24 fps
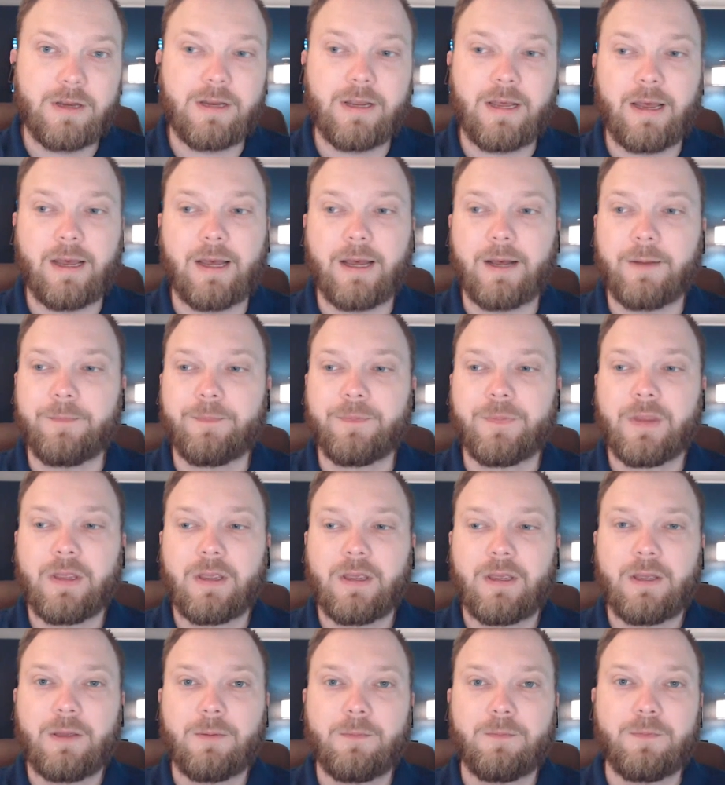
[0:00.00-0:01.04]
of time
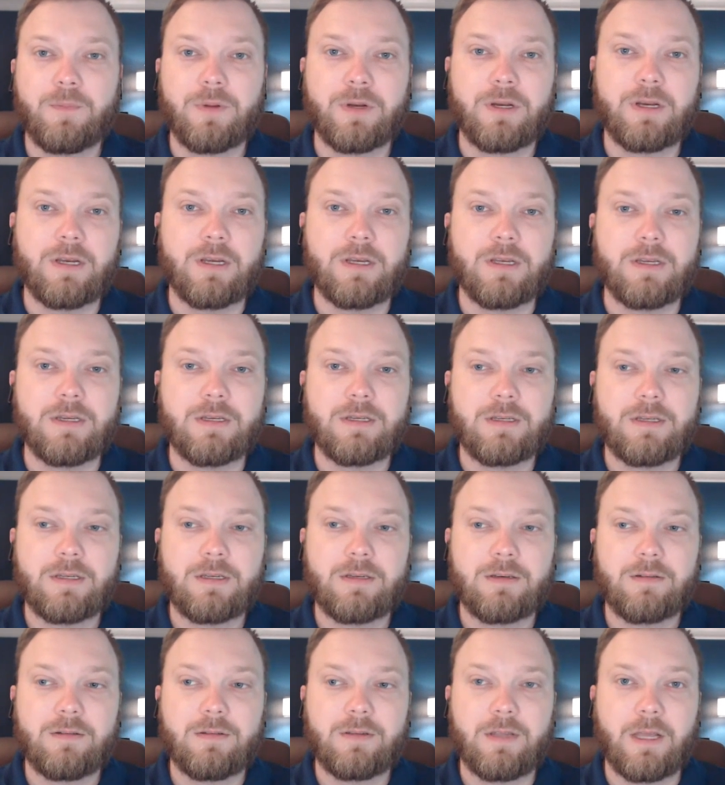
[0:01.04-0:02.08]

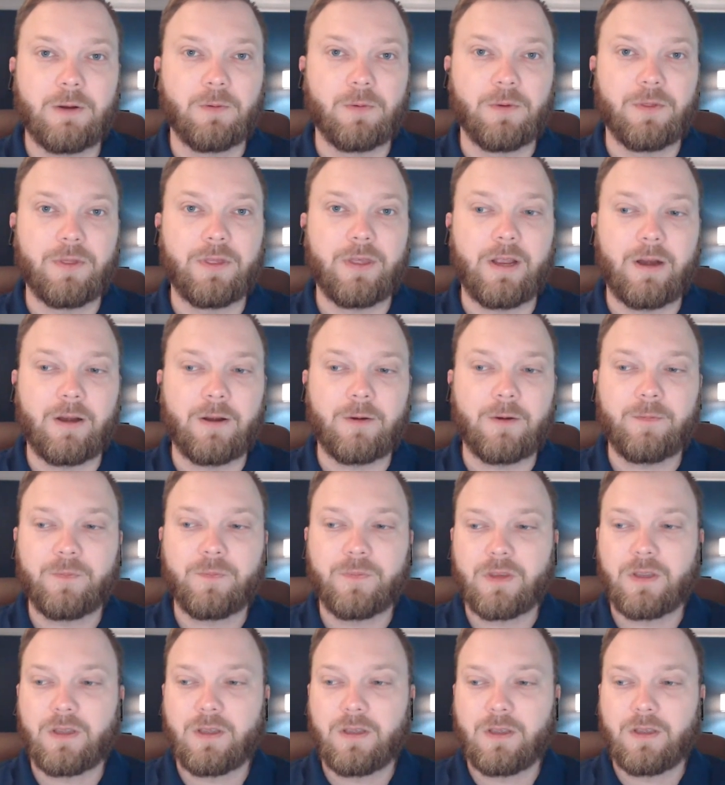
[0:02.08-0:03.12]
because they were there.
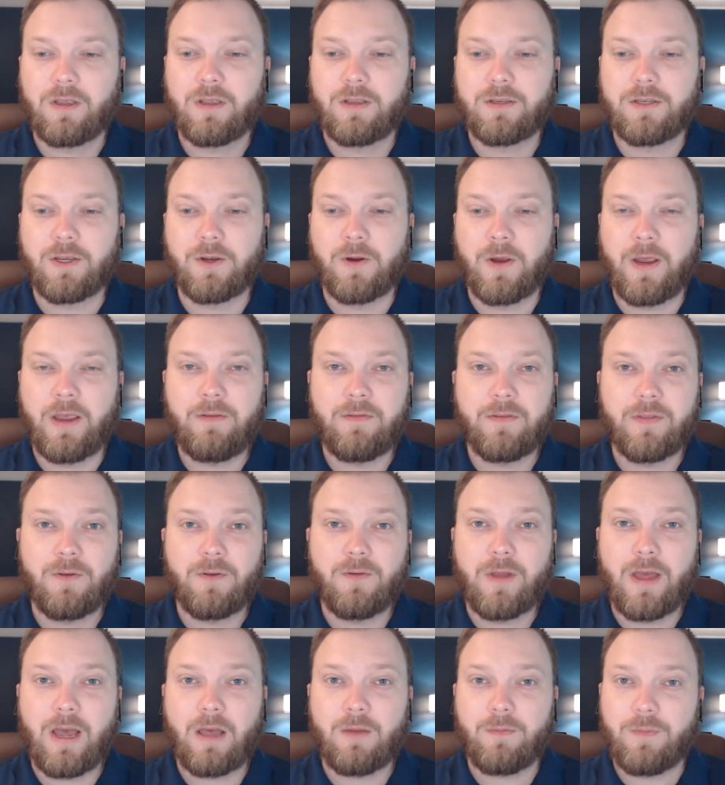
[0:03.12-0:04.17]
So even though
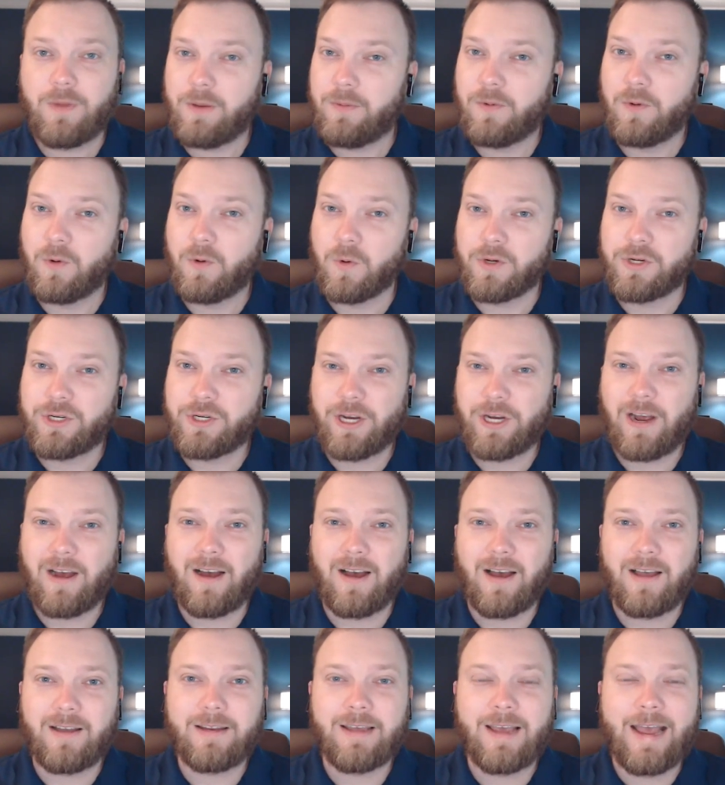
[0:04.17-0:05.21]
9 people were
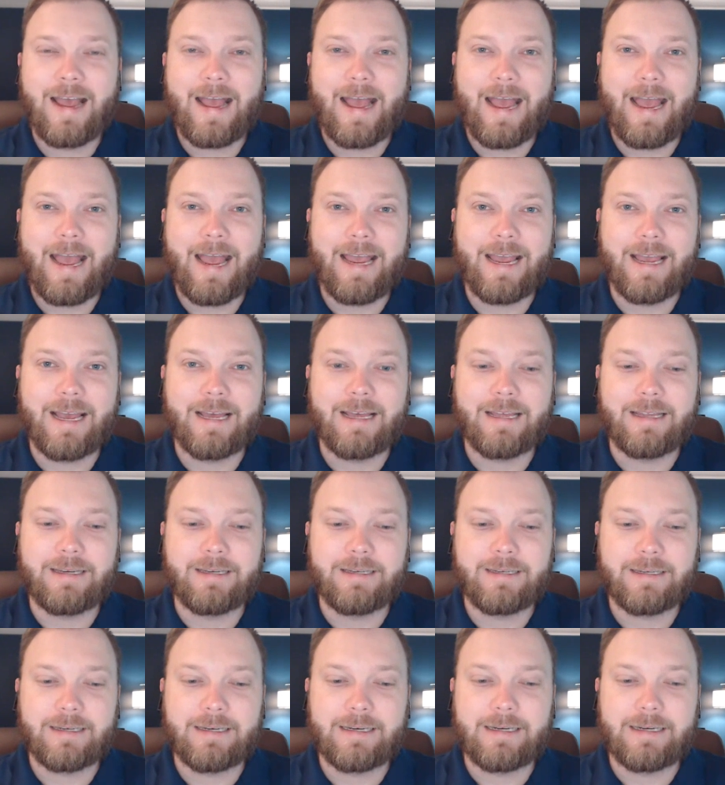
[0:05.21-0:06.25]
shot
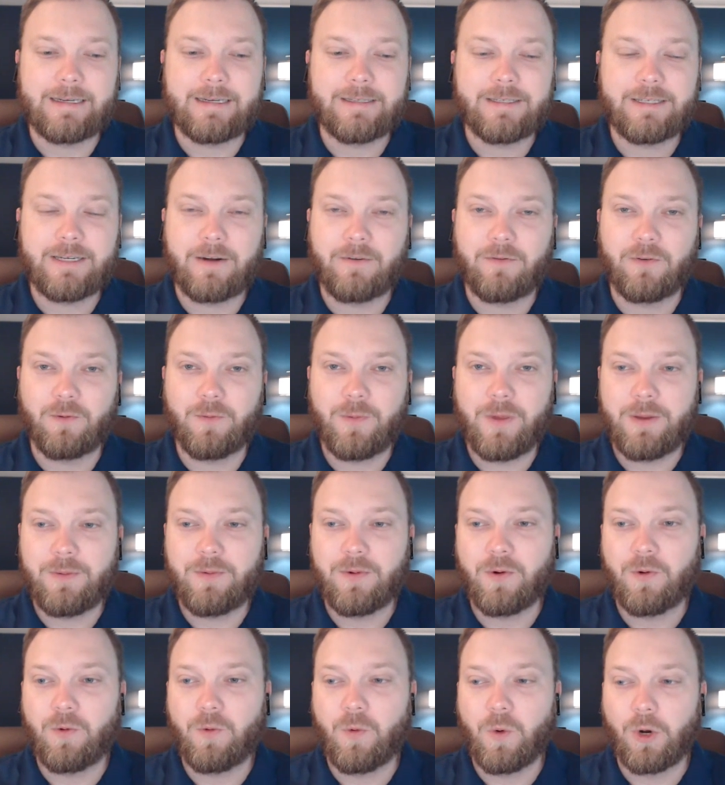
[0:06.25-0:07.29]
and several
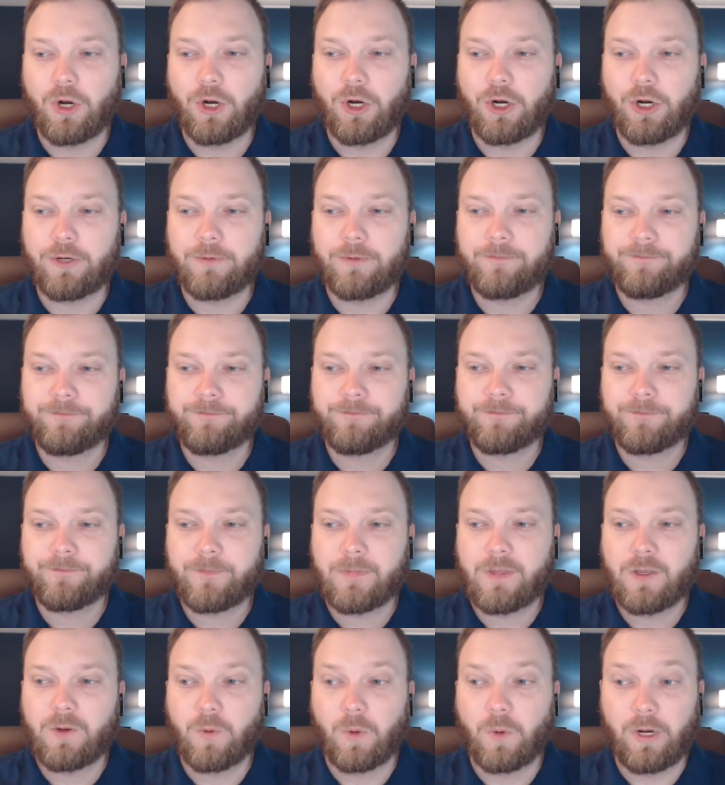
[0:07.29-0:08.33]
people were
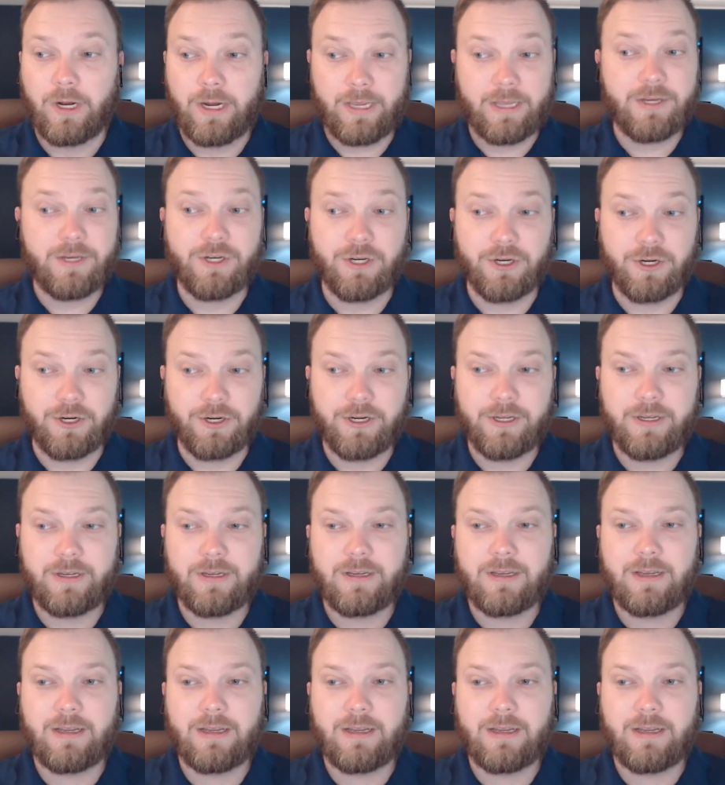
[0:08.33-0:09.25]
injured,